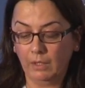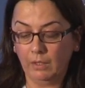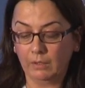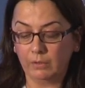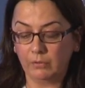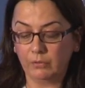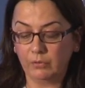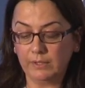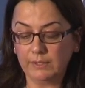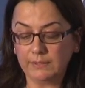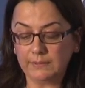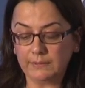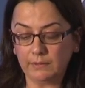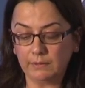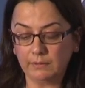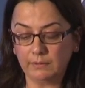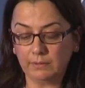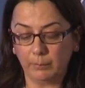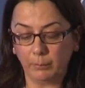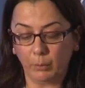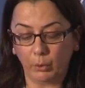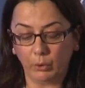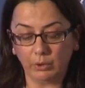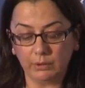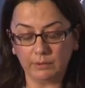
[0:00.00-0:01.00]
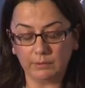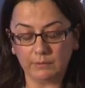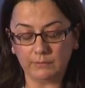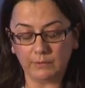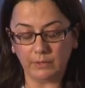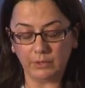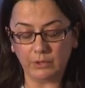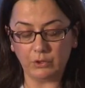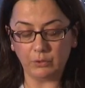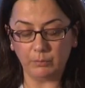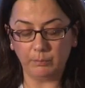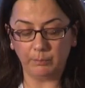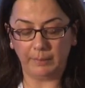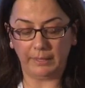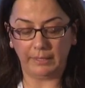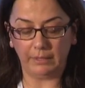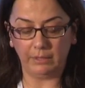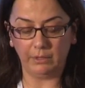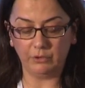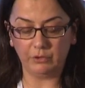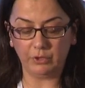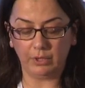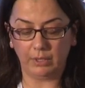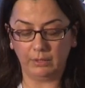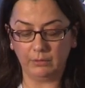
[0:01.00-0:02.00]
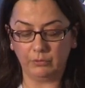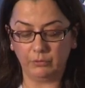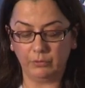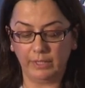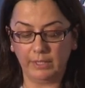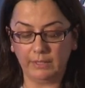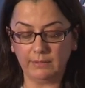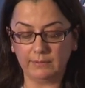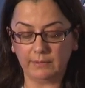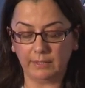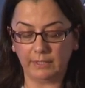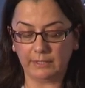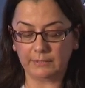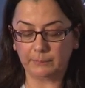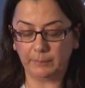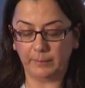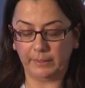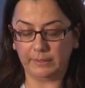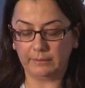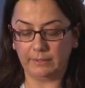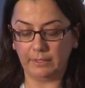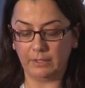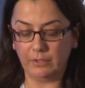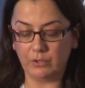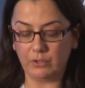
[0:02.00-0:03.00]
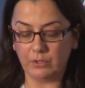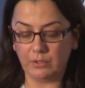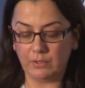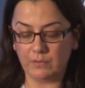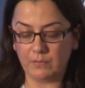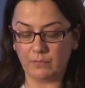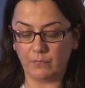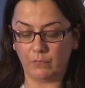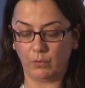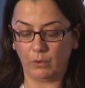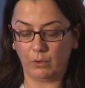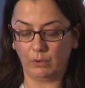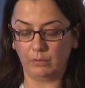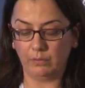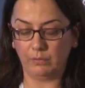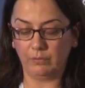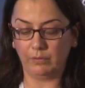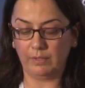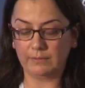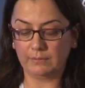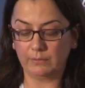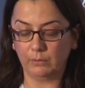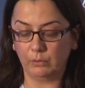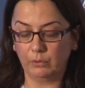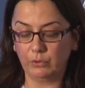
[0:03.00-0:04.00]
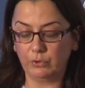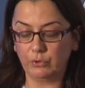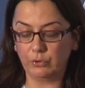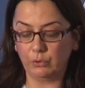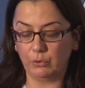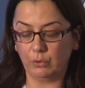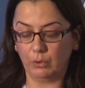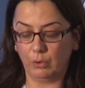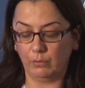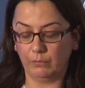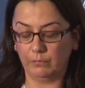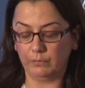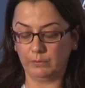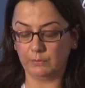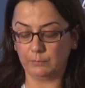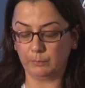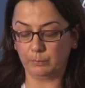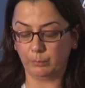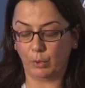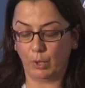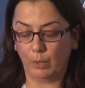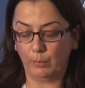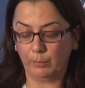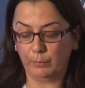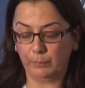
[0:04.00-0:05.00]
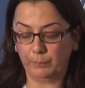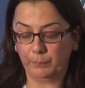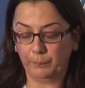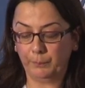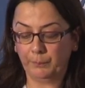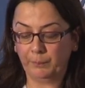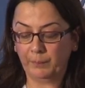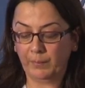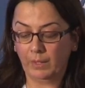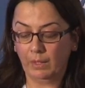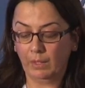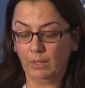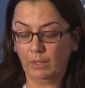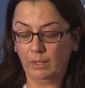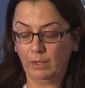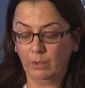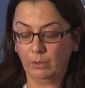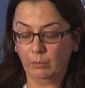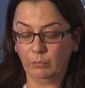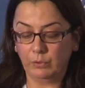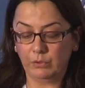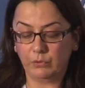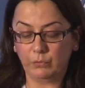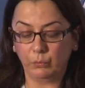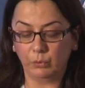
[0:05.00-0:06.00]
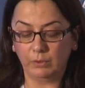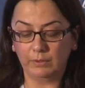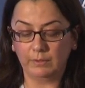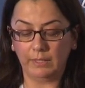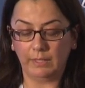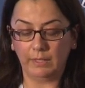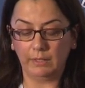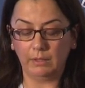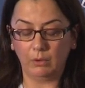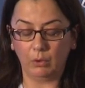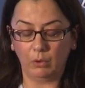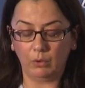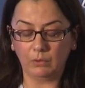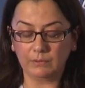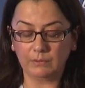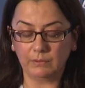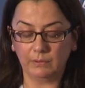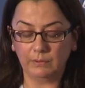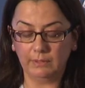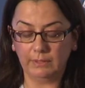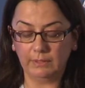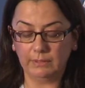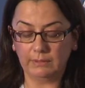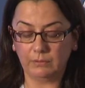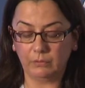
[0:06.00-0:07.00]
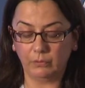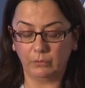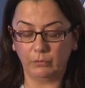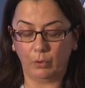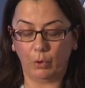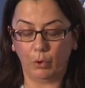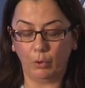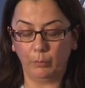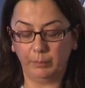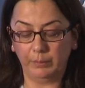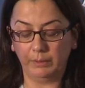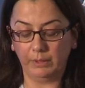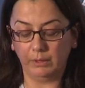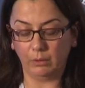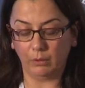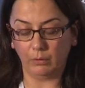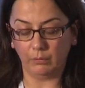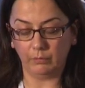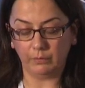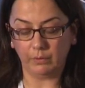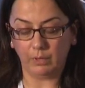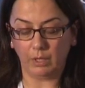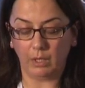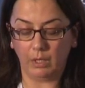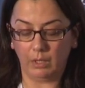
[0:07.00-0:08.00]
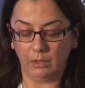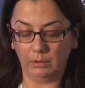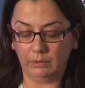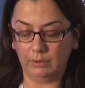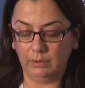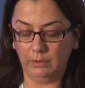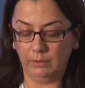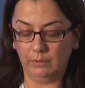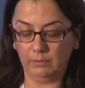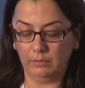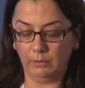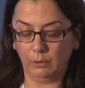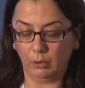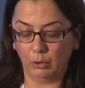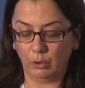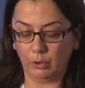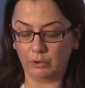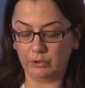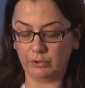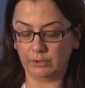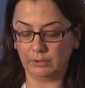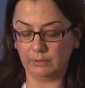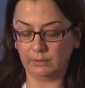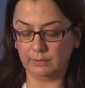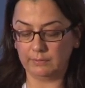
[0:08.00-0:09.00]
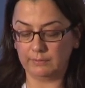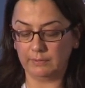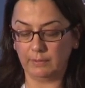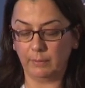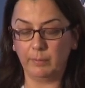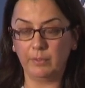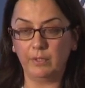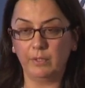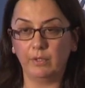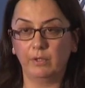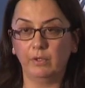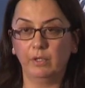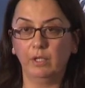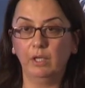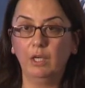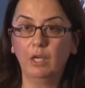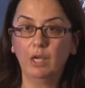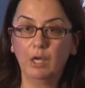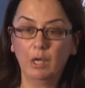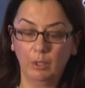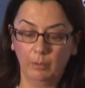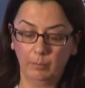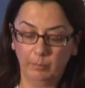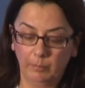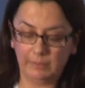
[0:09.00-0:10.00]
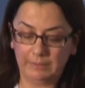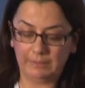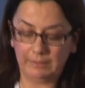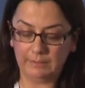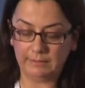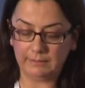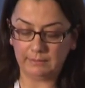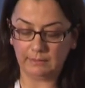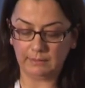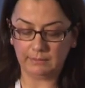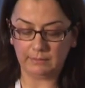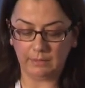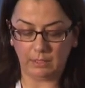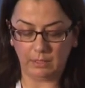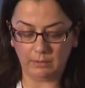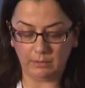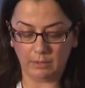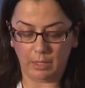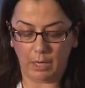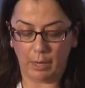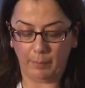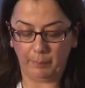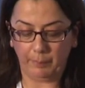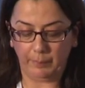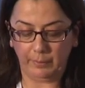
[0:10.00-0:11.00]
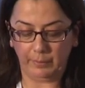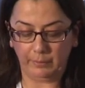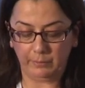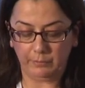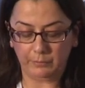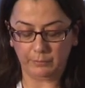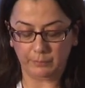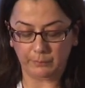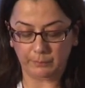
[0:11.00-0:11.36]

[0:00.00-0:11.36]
The recent democratization package had raised expectations for the resolution of this problem, which would then also lead to the opening of the Halki Theological Seminary, but this has not happened.